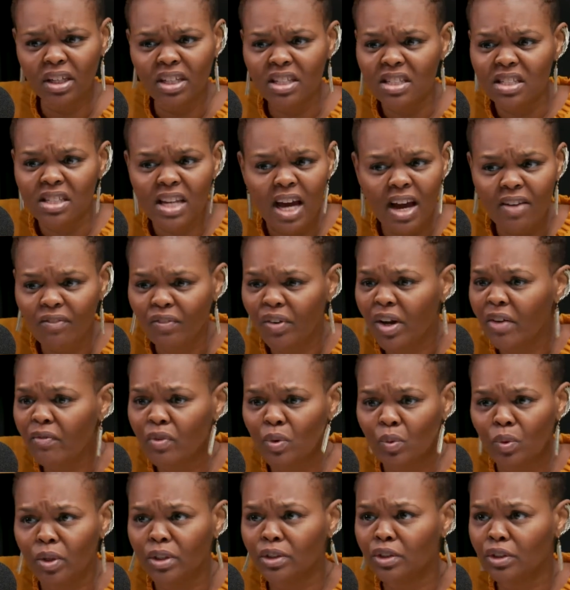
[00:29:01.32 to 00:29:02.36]
It's not for
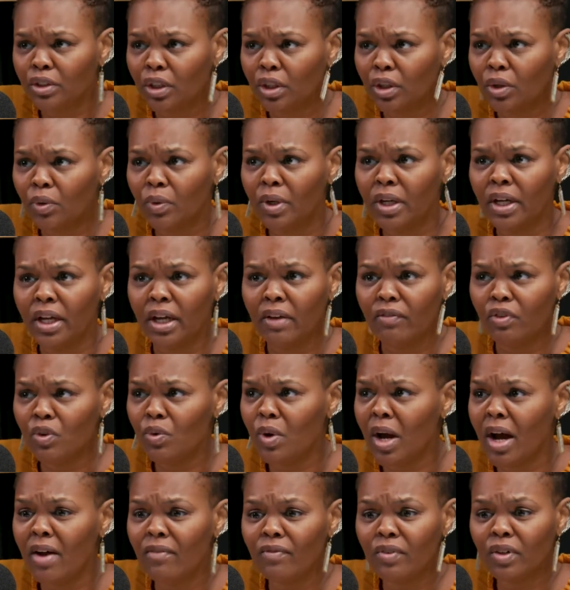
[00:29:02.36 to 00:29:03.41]
everyone. So if you
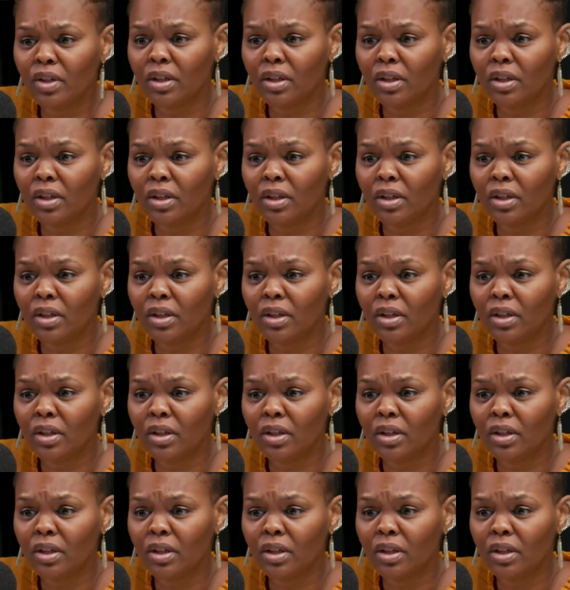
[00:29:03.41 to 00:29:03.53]
have